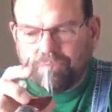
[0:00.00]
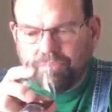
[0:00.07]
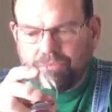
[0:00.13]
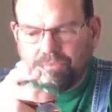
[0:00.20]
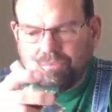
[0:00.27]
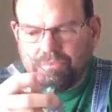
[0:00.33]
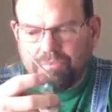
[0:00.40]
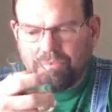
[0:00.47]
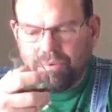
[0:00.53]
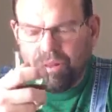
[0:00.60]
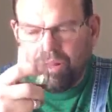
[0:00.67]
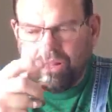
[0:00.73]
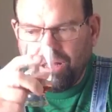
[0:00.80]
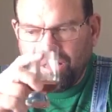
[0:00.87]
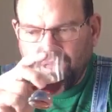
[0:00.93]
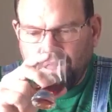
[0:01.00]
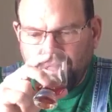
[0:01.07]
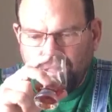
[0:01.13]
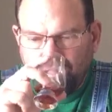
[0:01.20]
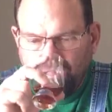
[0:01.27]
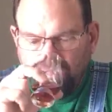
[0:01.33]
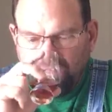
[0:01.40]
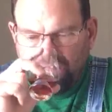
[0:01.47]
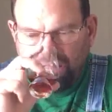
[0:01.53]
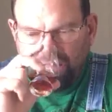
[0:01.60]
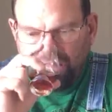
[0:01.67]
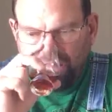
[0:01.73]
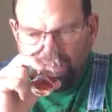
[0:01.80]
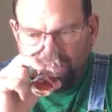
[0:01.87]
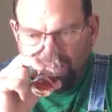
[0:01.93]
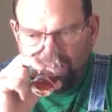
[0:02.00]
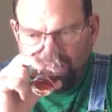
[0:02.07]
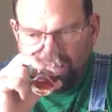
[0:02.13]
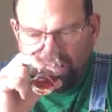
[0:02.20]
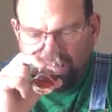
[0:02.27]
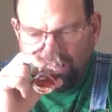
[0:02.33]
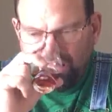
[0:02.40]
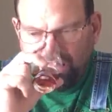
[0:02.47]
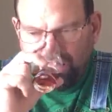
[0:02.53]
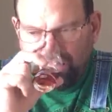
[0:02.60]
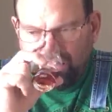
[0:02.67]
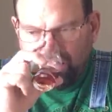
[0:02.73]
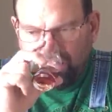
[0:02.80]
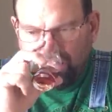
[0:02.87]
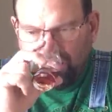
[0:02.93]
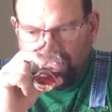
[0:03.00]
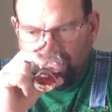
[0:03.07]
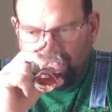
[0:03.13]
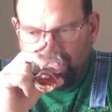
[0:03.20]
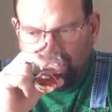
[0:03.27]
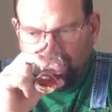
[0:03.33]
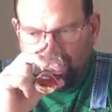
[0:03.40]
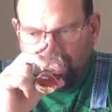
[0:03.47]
No one is speaking in this clip.